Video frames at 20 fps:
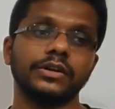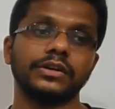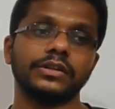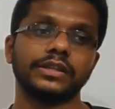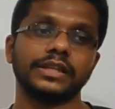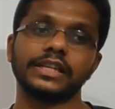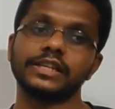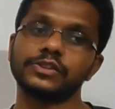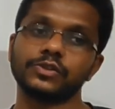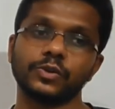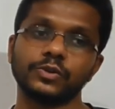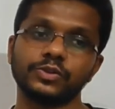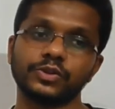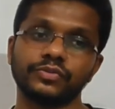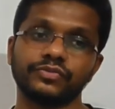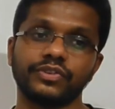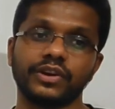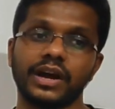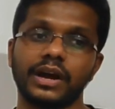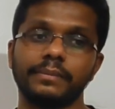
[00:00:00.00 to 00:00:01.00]
There is
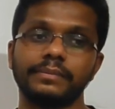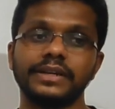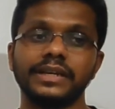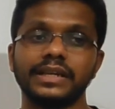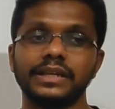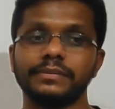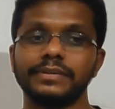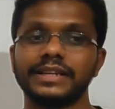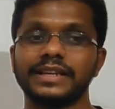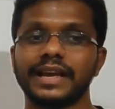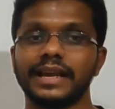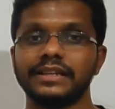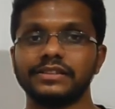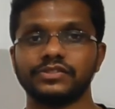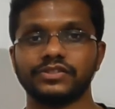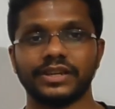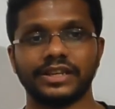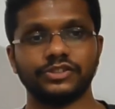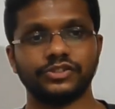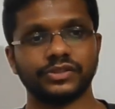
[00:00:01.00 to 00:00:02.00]
also farmed animal cat
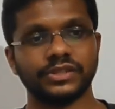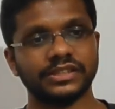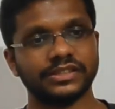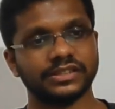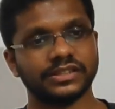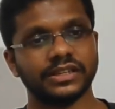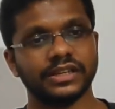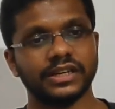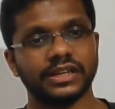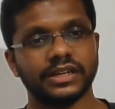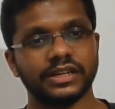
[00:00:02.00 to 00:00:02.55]
sanctuaries.